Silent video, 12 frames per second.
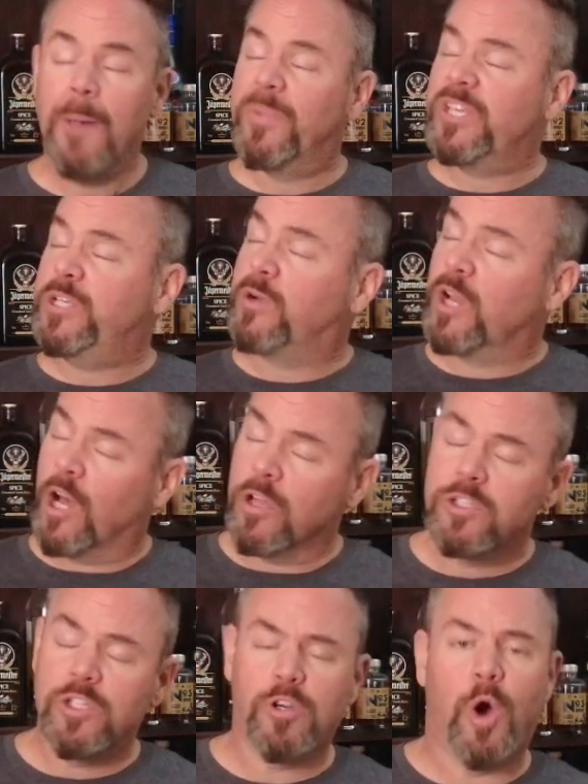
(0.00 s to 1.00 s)
But you can
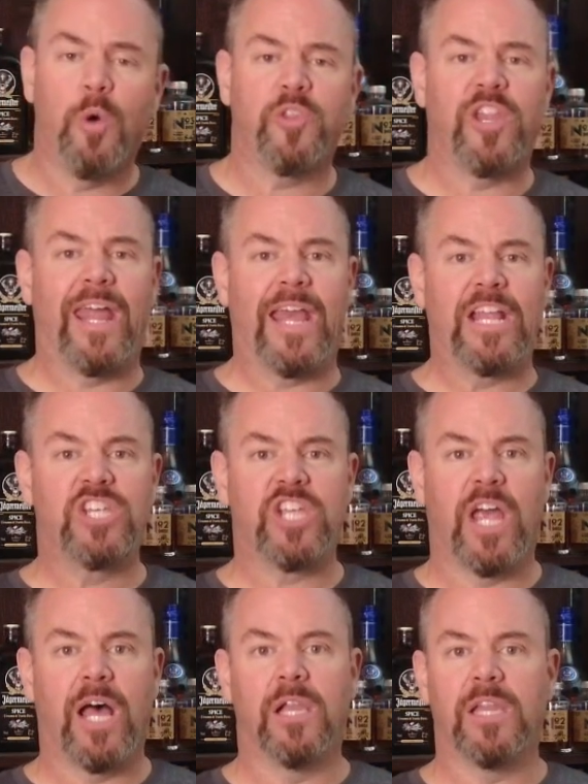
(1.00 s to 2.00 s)
also go with an
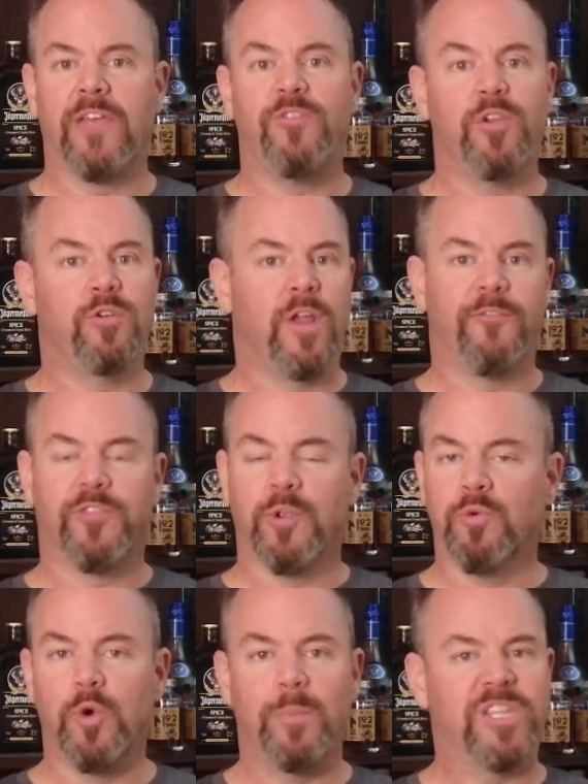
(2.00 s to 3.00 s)
eggshell if the
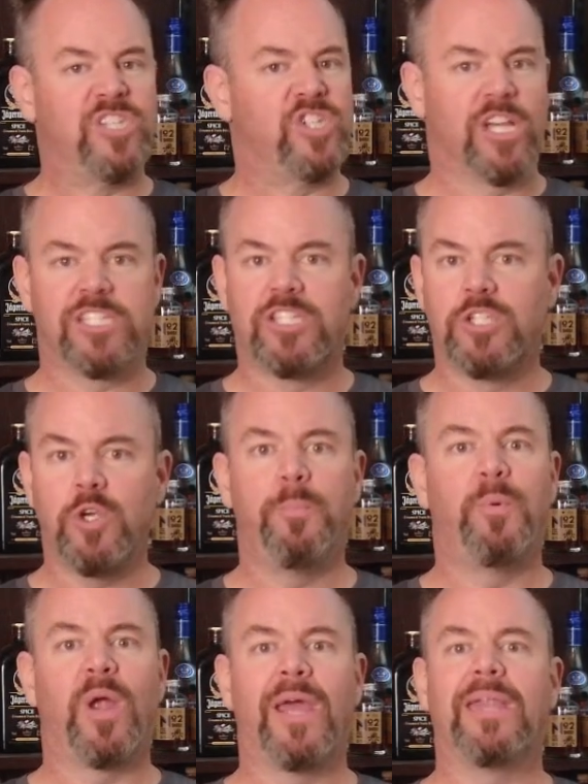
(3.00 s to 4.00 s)
room is just too
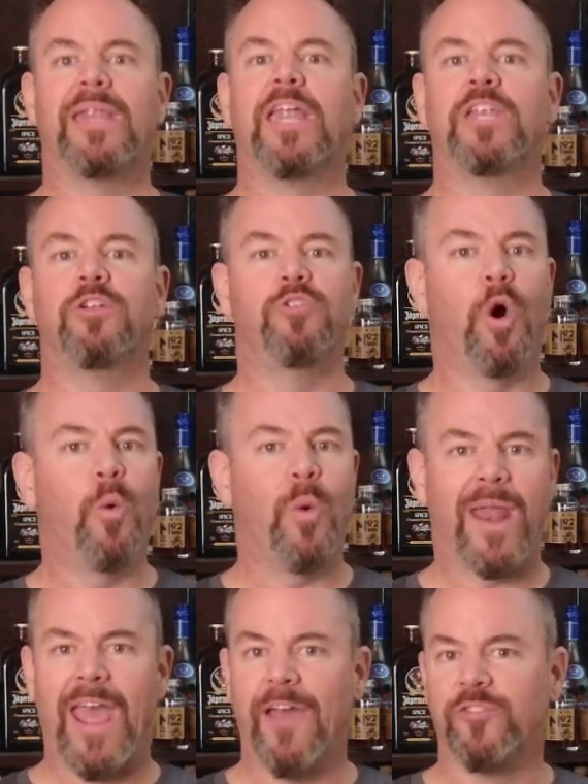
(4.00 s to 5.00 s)
bright and you don't
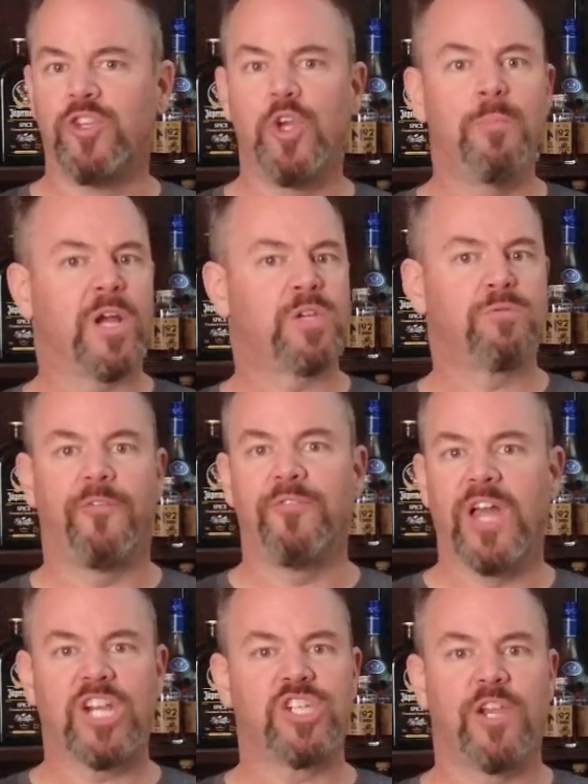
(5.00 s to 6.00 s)
want to have too much
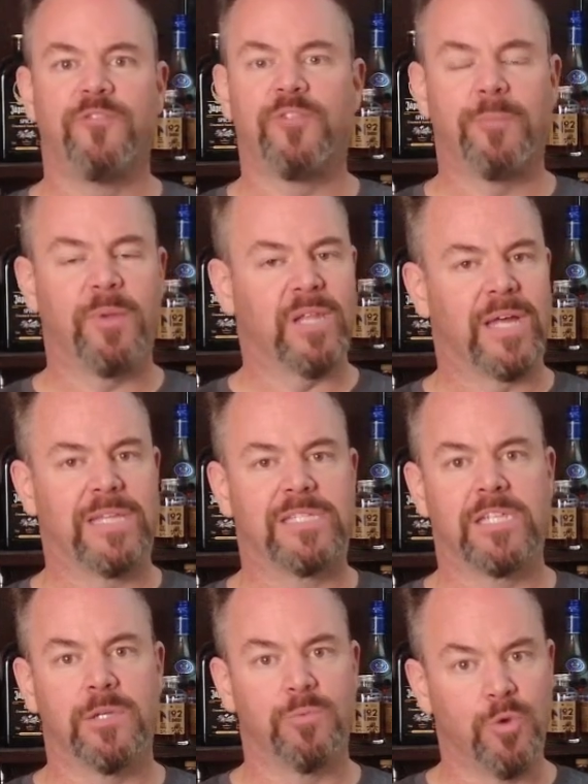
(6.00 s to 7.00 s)
reflection from the
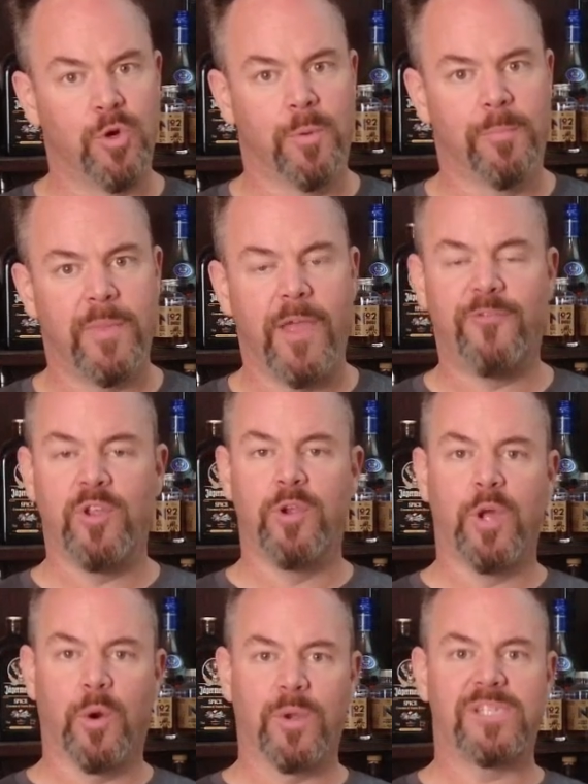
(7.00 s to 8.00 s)
lights in the room. If you
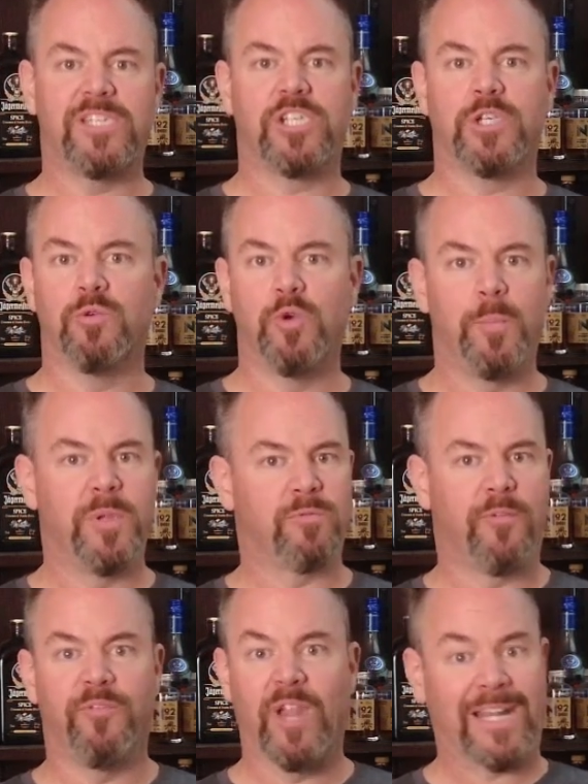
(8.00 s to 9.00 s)
notice that your room is
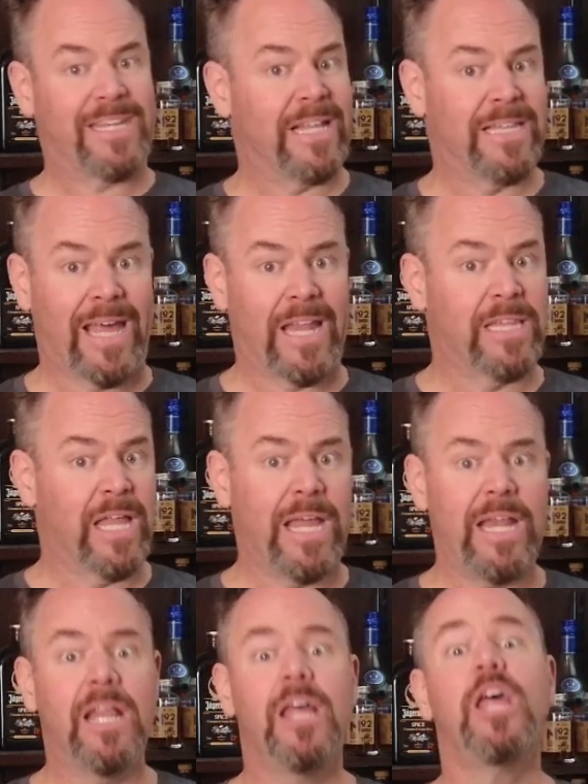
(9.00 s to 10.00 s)
reflecting a lot of
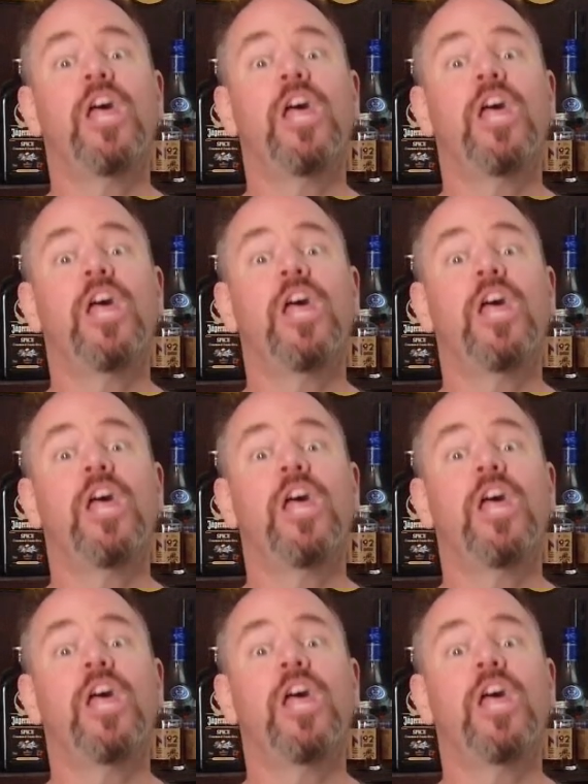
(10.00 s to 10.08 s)
light,